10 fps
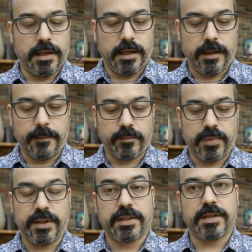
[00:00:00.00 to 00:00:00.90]

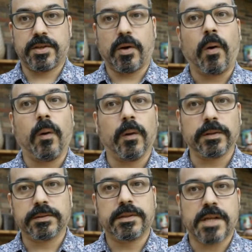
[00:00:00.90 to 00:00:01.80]
but this is a
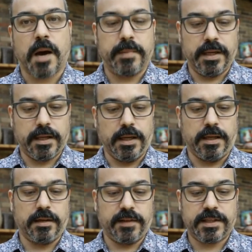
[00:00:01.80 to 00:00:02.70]
whole topic in
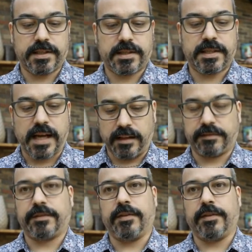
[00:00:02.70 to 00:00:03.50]
and of itself,